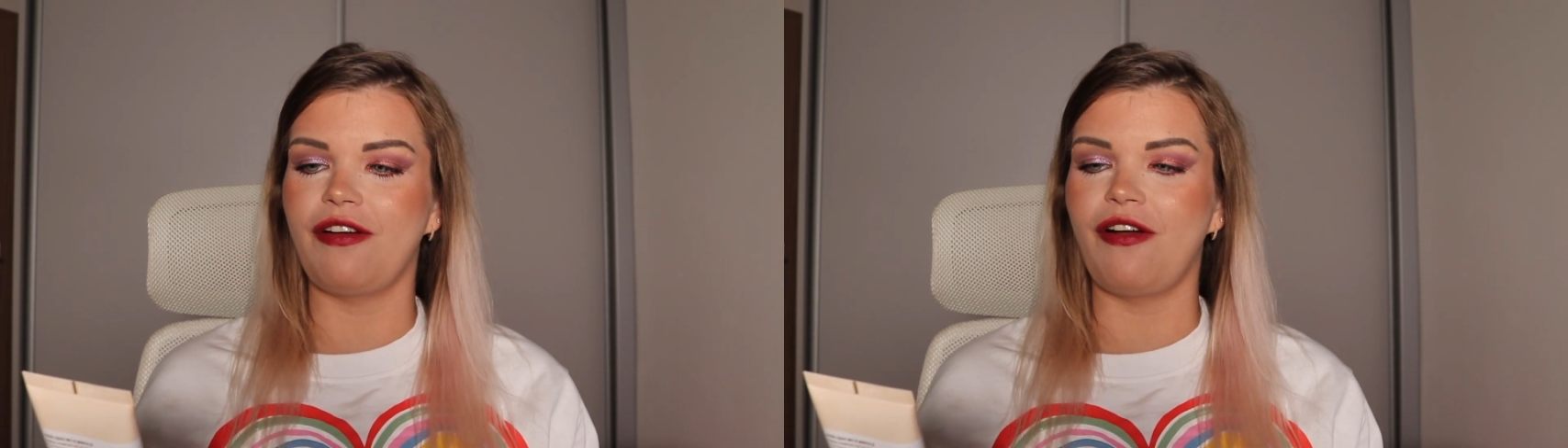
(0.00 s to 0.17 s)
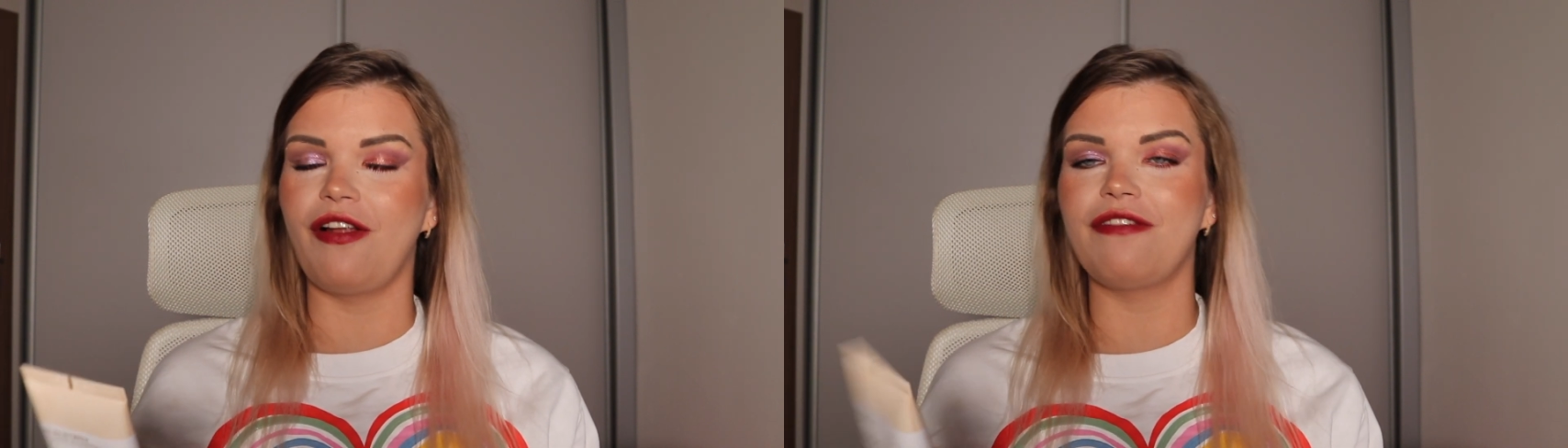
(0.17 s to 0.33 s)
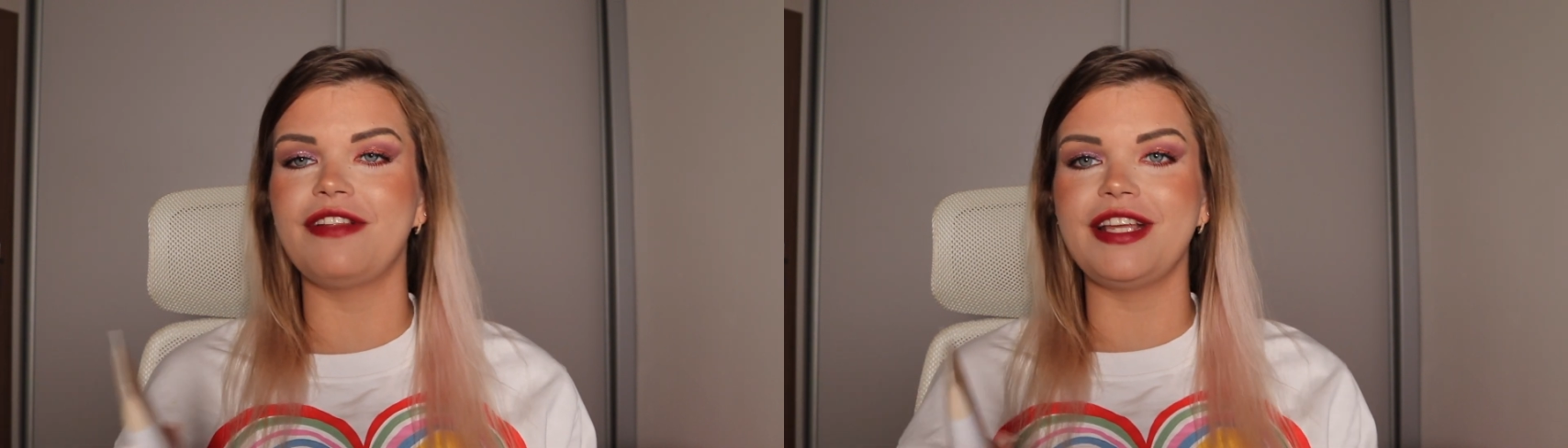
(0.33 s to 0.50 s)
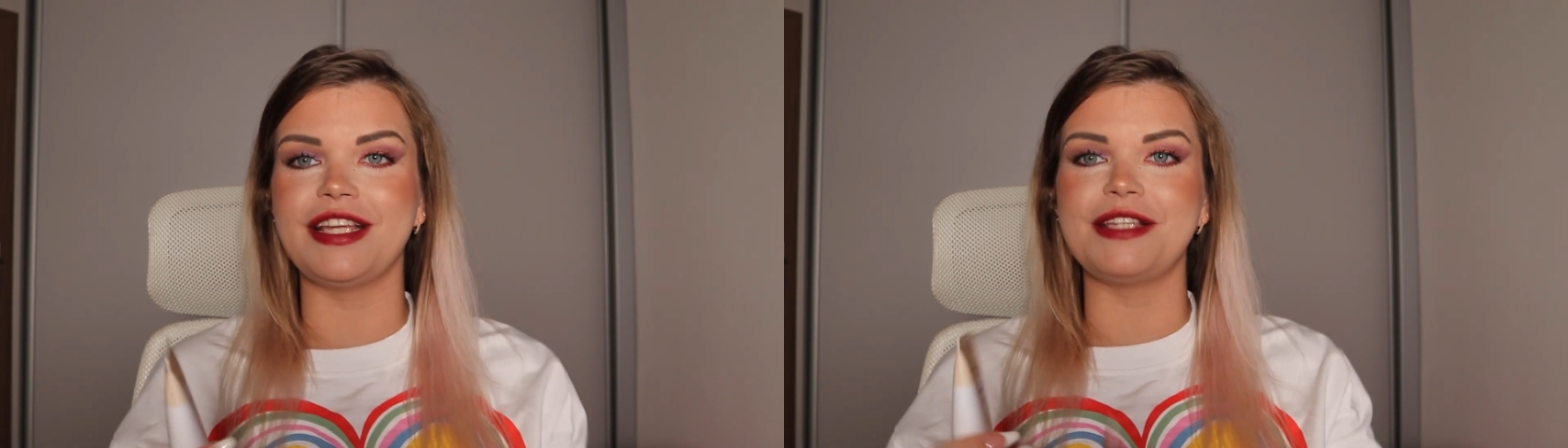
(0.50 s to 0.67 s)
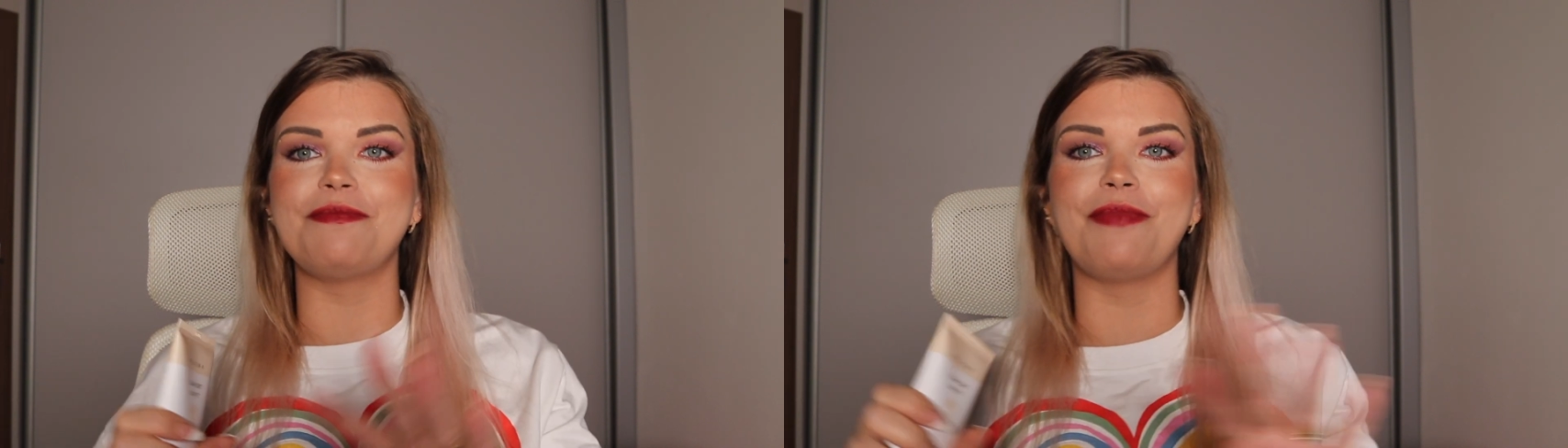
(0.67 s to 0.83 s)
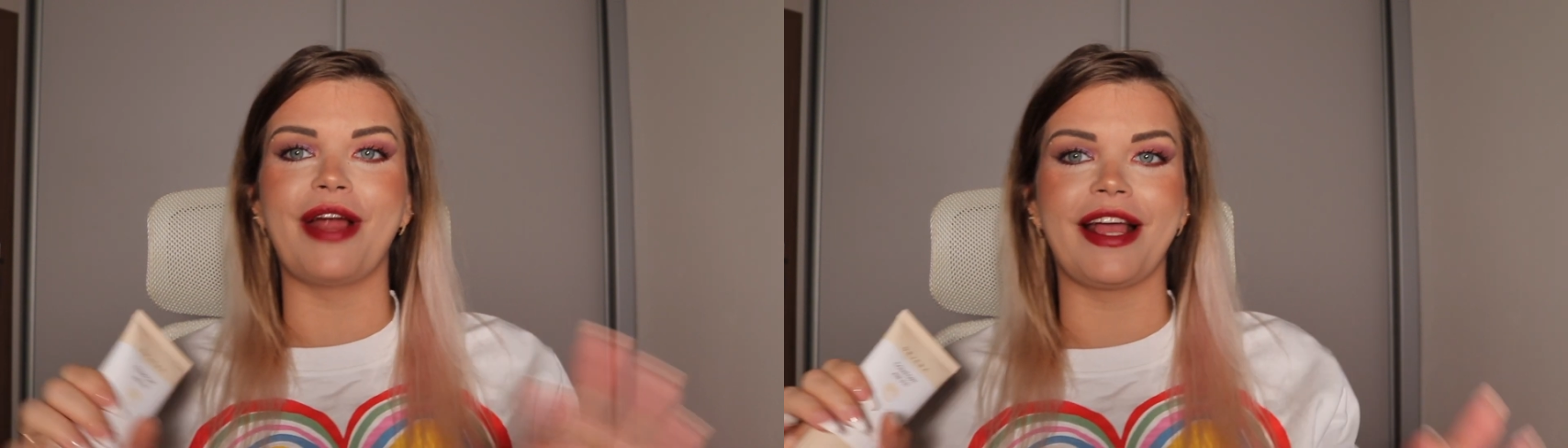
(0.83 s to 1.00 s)
All of
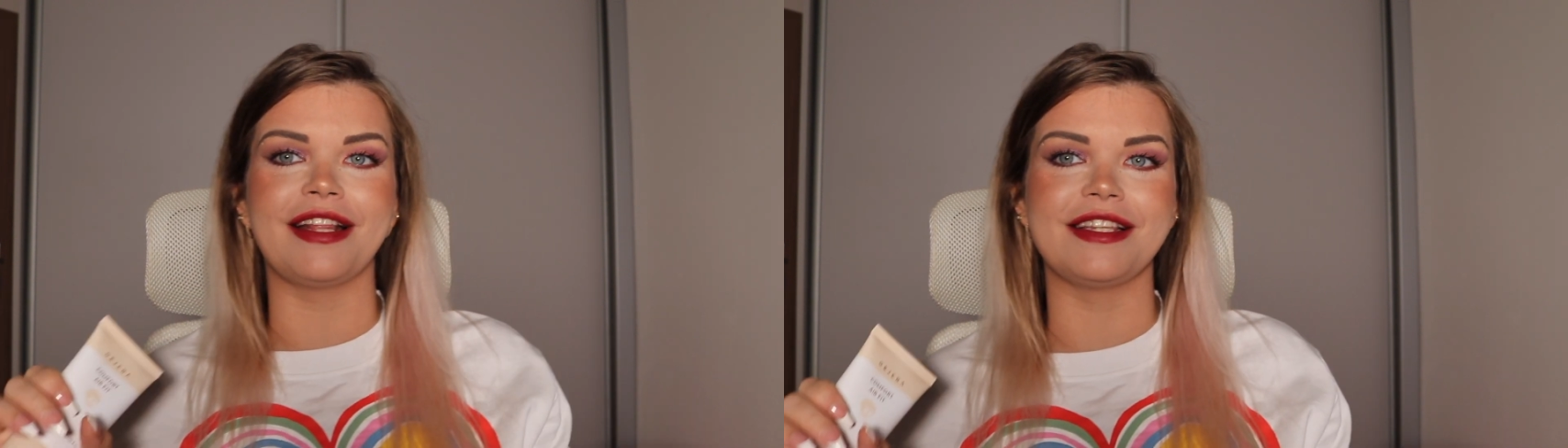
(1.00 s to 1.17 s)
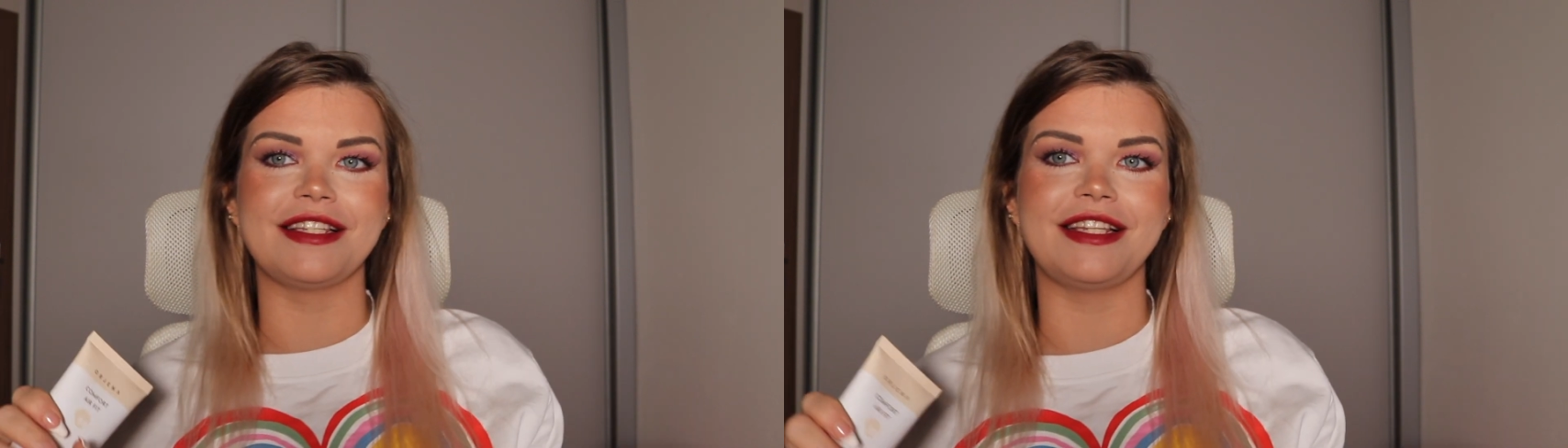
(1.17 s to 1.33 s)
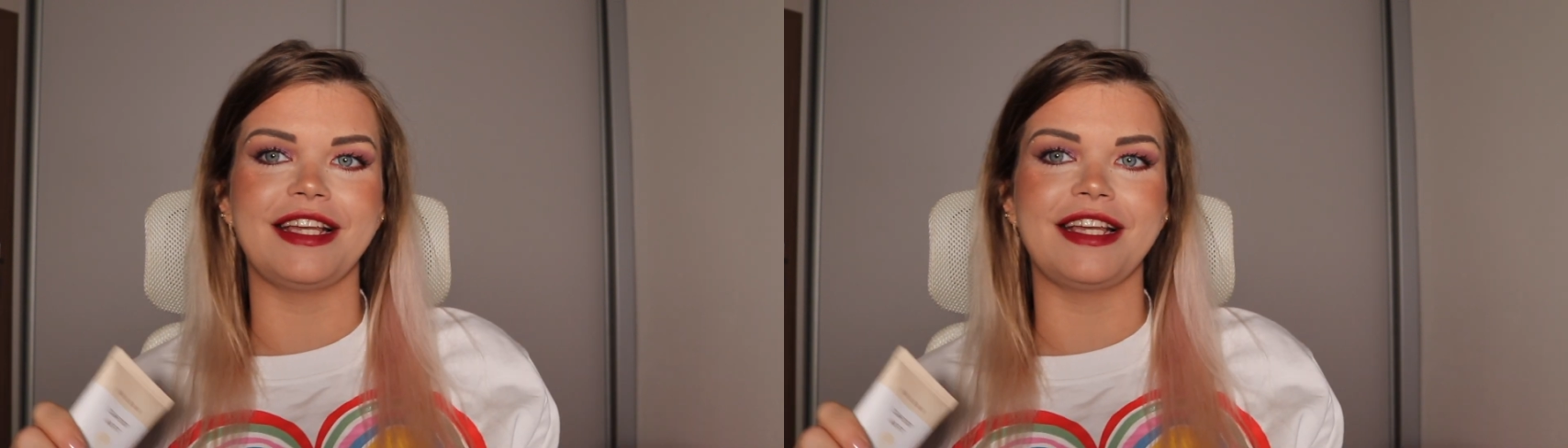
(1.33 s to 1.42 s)
these brands,